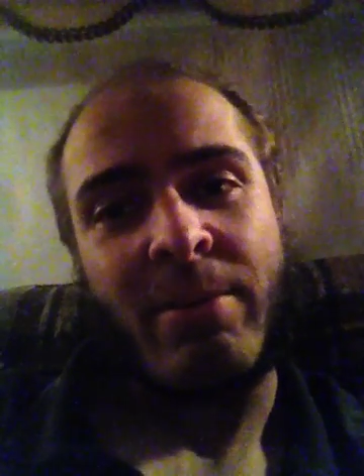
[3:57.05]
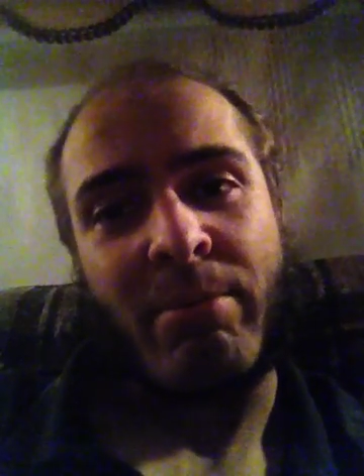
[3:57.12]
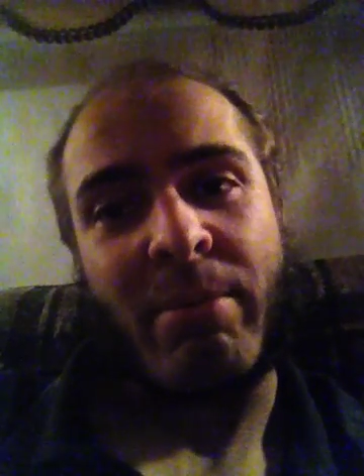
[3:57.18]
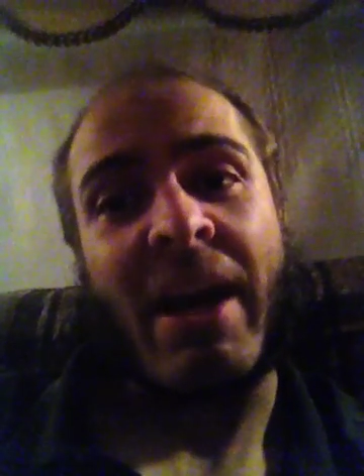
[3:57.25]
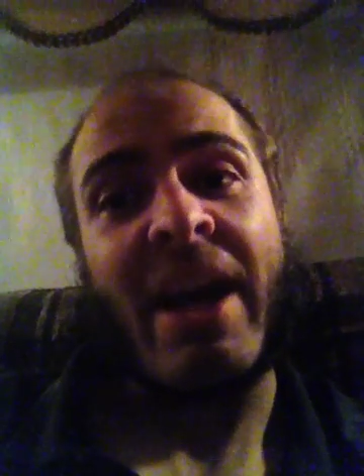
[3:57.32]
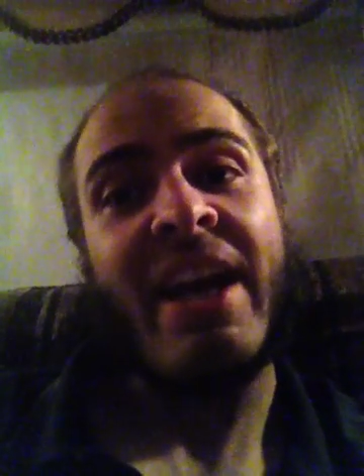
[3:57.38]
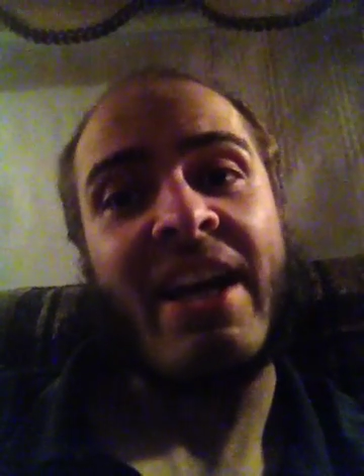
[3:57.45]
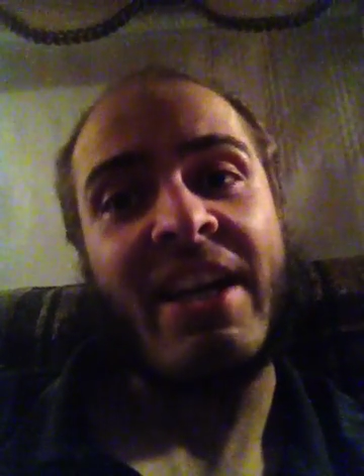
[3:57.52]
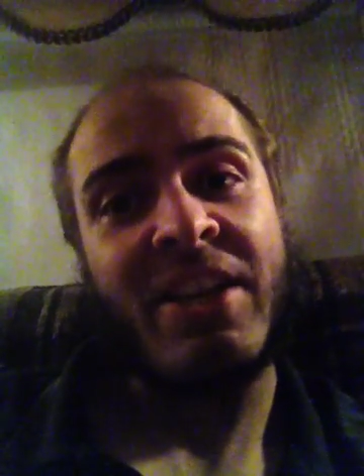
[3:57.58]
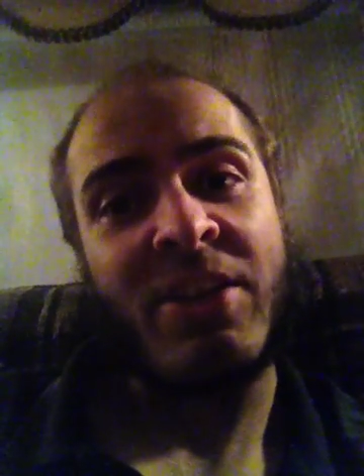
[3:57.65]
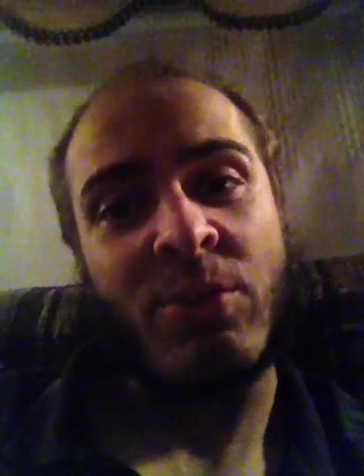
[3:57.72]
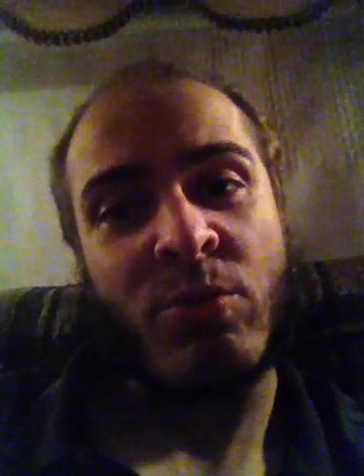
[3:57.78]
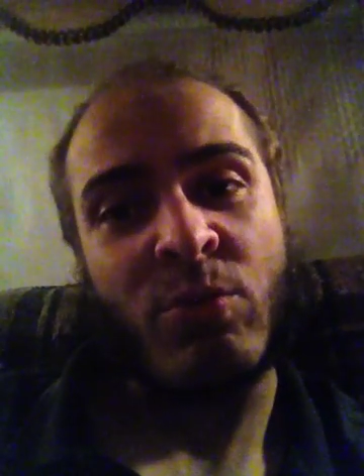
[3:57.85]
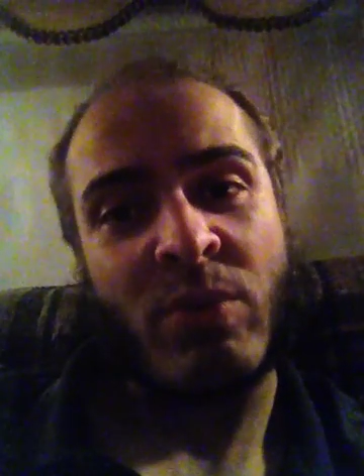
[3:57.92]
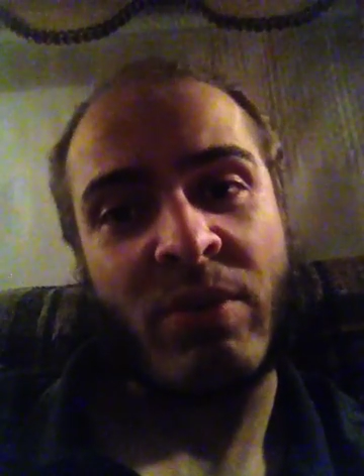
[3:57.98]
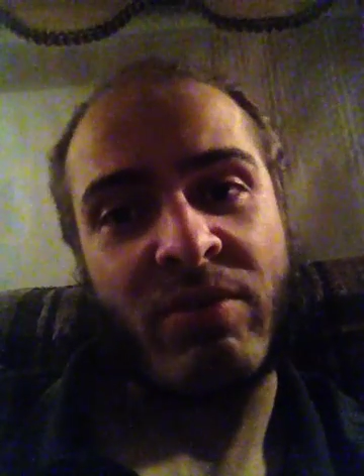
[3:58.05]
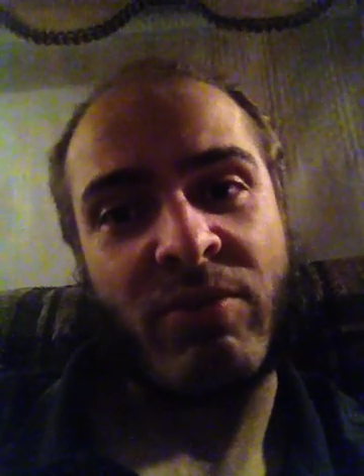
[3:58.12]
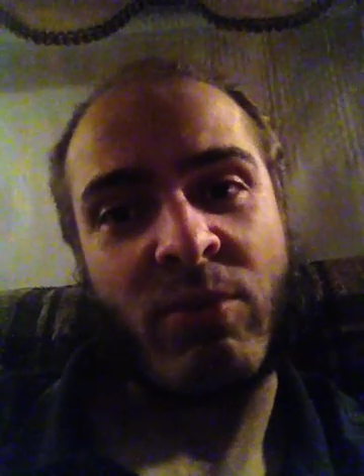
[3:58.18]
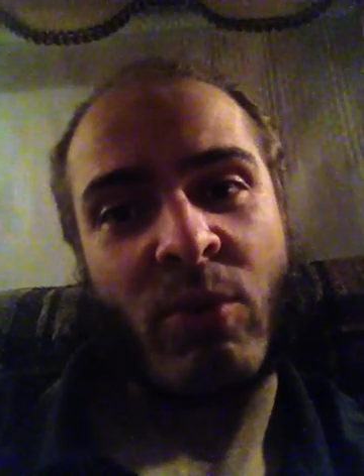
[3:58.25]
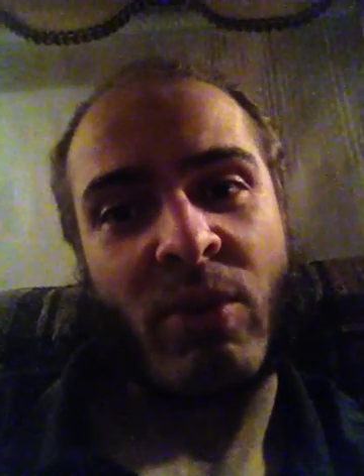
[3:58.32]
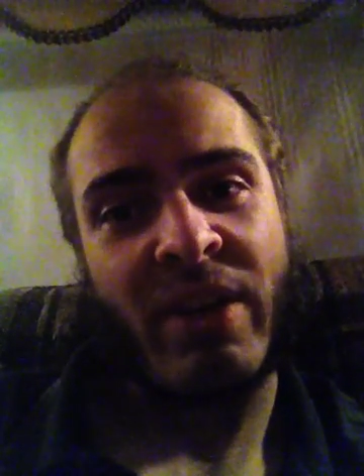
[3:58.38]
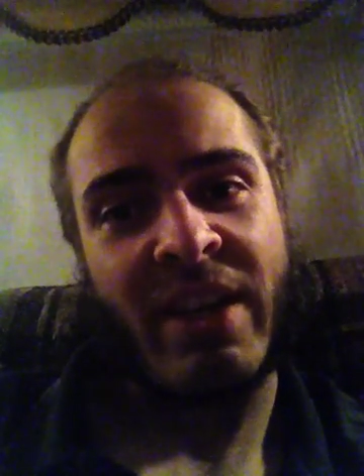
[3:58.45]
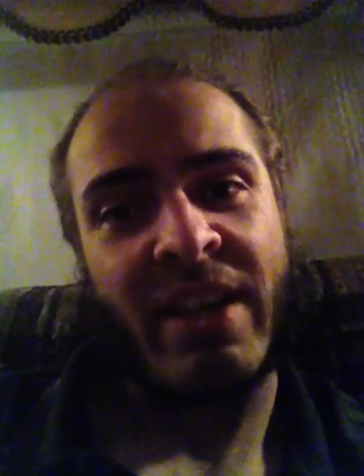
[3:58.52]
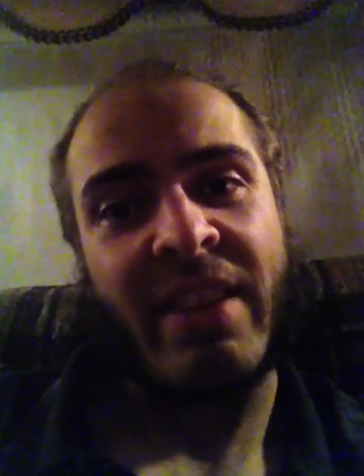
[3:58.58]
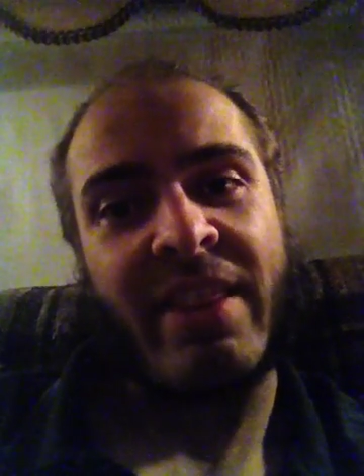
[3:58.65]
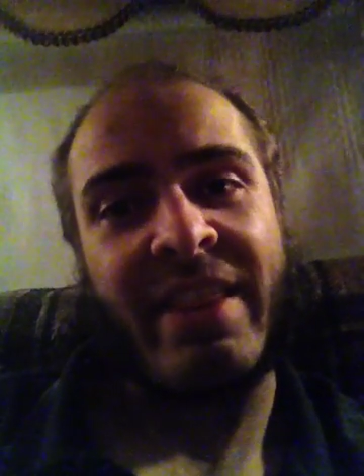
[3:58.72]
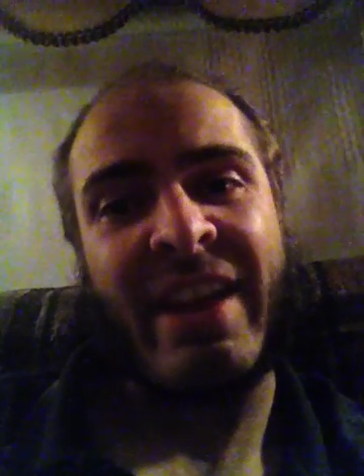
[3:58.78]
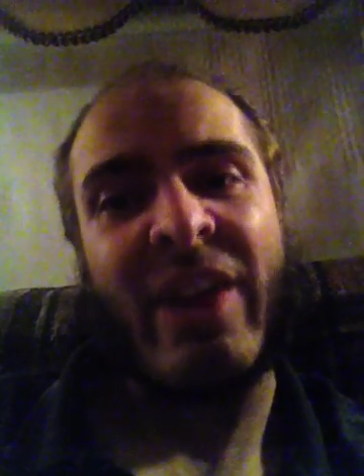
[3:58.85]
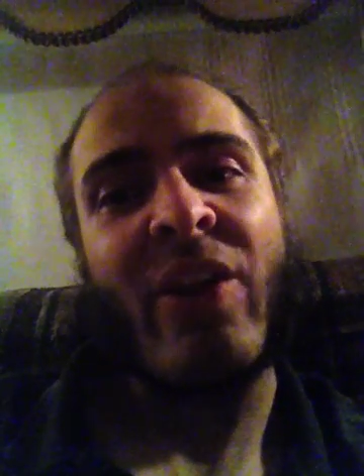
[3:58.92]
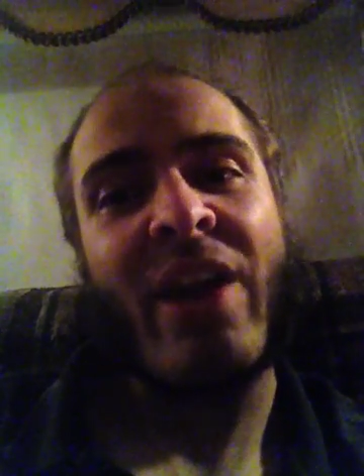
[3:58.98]
My IQ is 140,
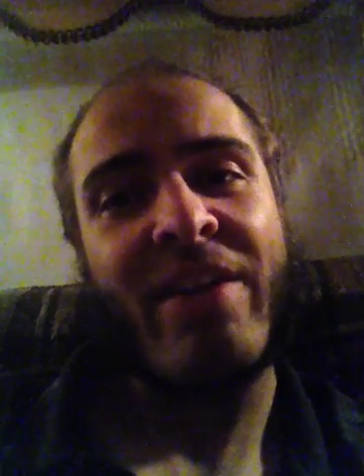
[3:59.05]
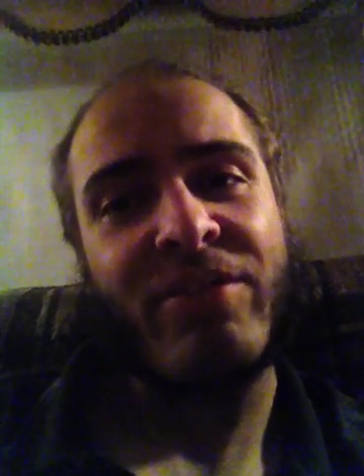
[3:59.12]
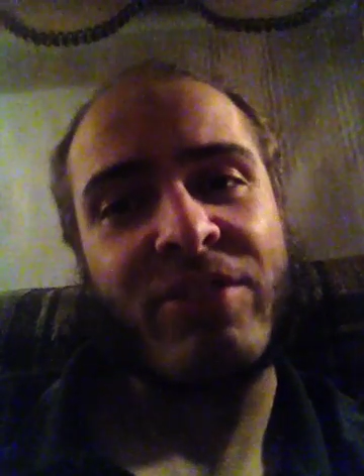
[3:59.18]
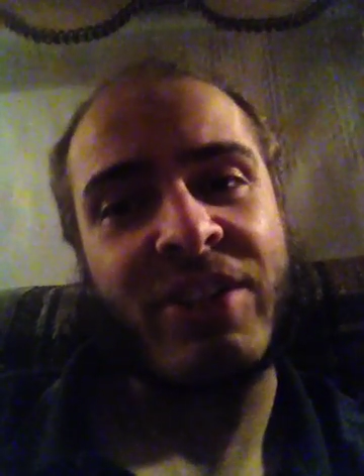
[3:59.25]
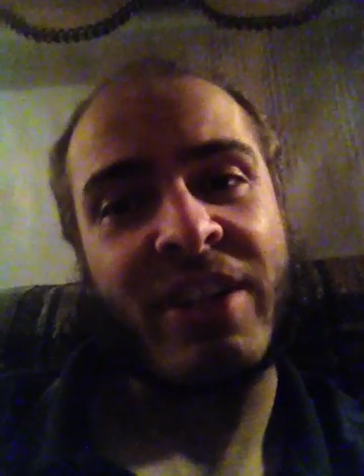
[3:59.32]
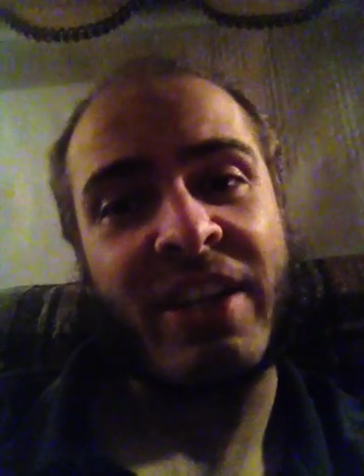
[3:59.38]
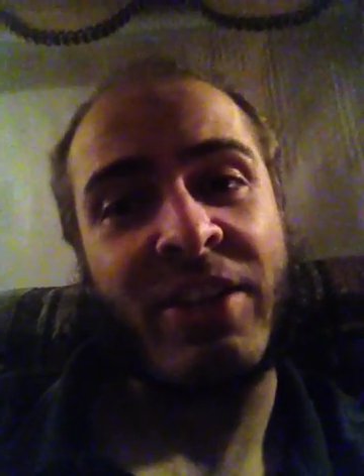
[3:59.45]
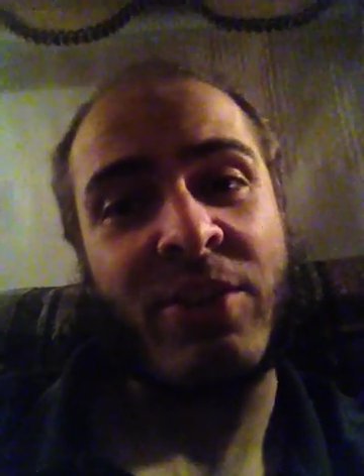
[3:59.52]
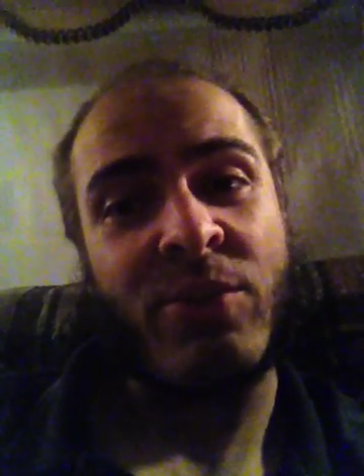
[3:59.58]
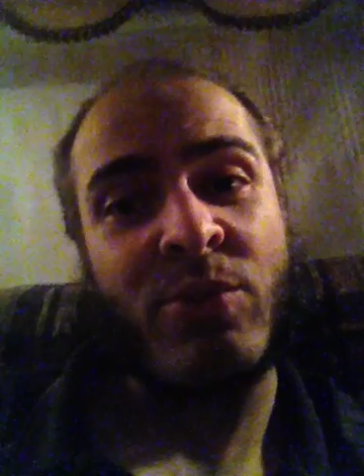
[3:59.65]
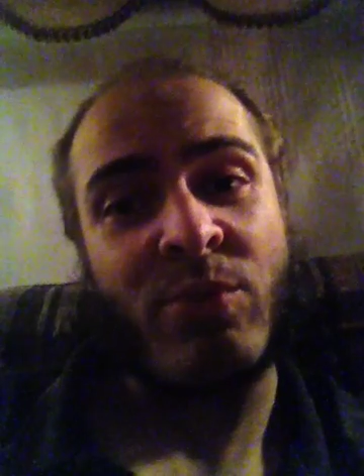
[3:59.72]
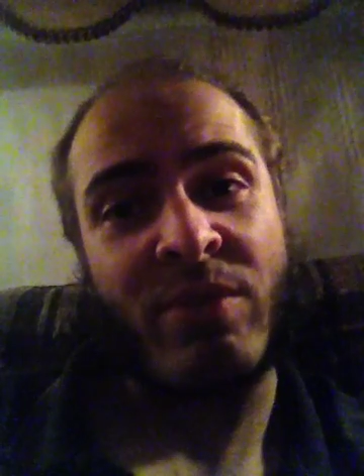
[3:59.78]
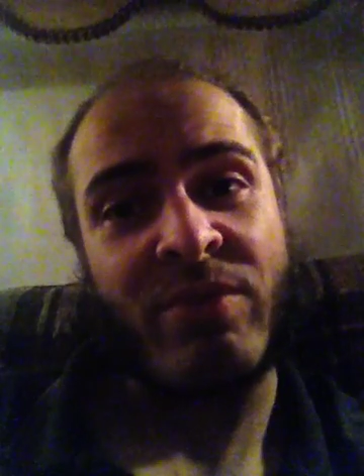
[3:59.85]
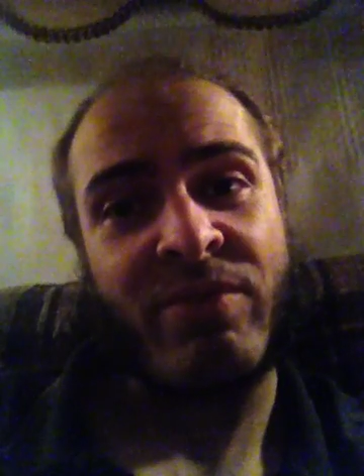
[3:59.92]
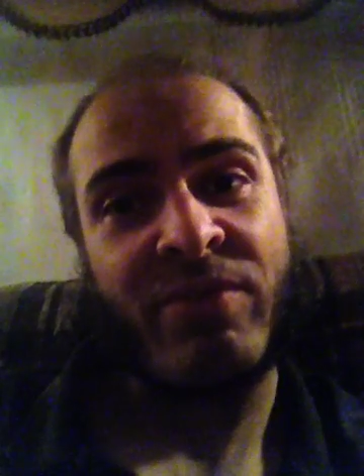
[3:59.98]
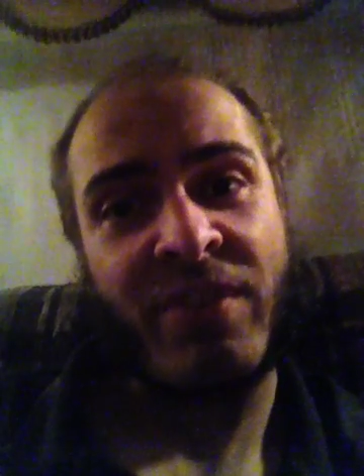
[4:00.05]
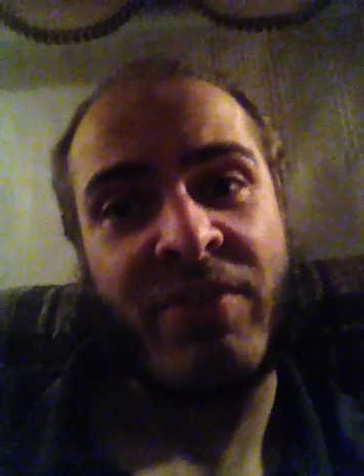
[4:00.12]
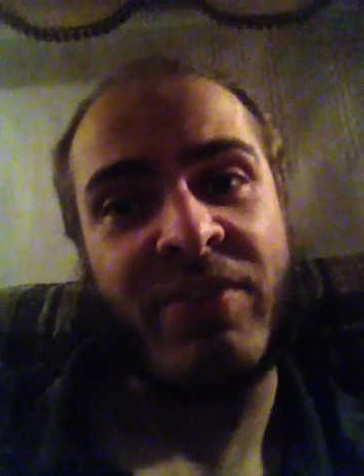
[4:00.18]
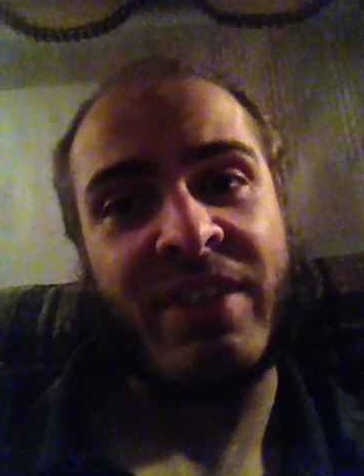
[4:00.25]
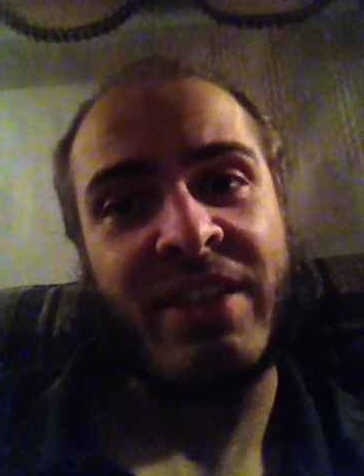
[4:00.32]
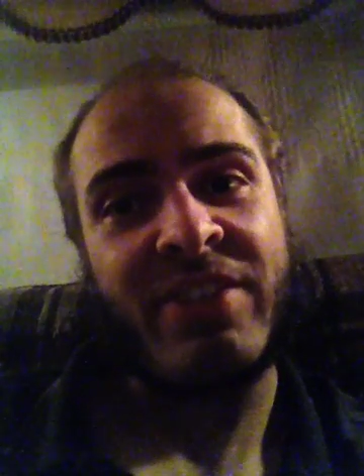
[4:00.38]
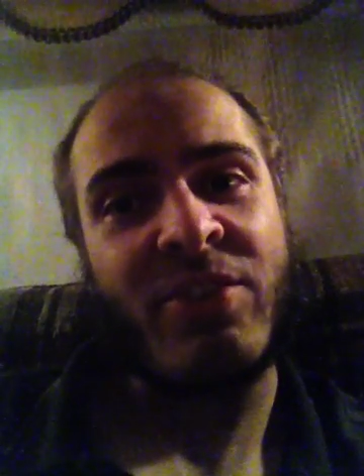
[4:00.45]
their average IQ is 150,